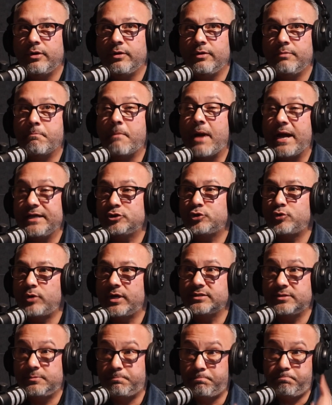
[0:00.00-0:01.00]
my
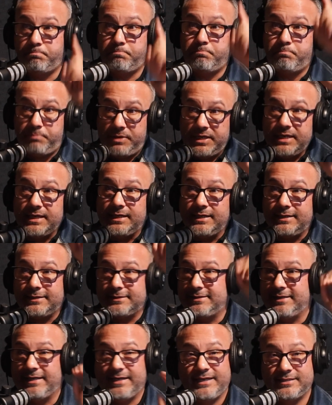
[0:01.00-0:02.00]
stress
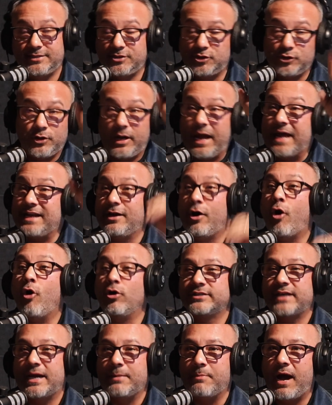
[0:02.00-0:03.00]
peaks and it's at an
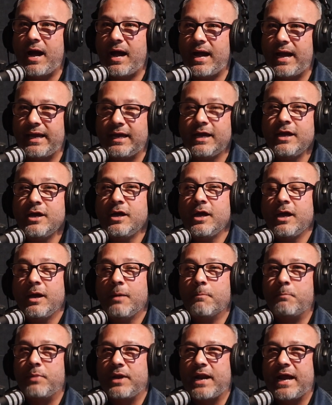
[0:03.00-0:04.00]
all-time high,
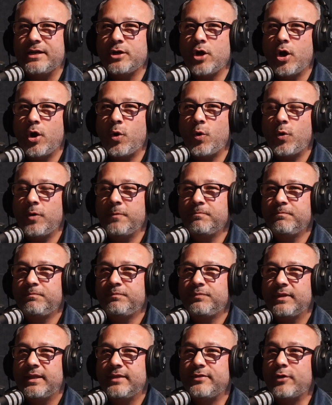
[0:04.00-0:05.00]
but I know
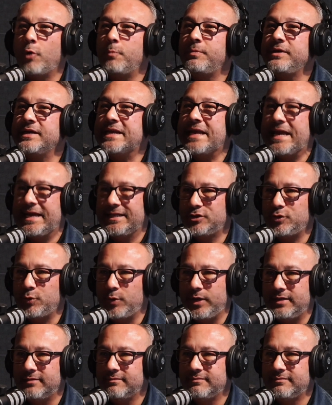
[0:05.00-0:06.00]
there'll be an end to
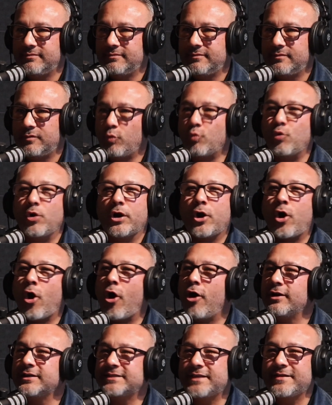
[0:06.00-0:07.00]
it.
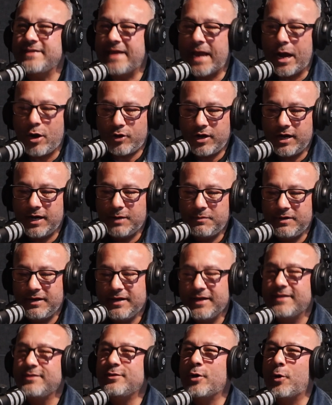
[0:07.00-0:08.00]
Regardless of the outcome,
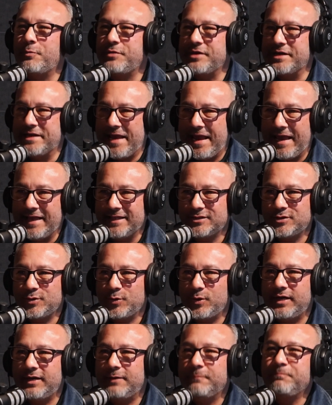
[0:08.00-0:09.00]
there'll be an end to
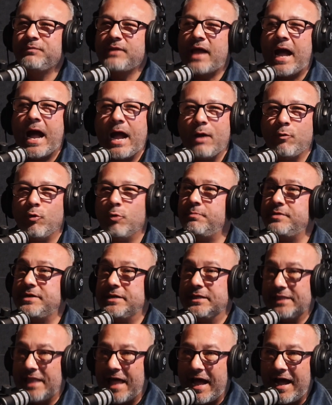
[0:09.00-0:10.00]
it. I will be
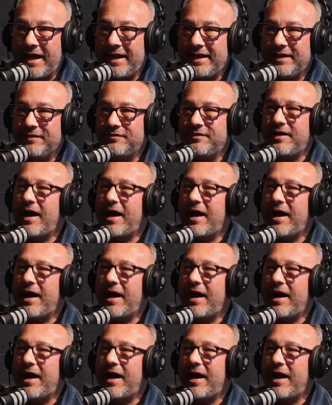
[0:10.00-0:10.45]
alive.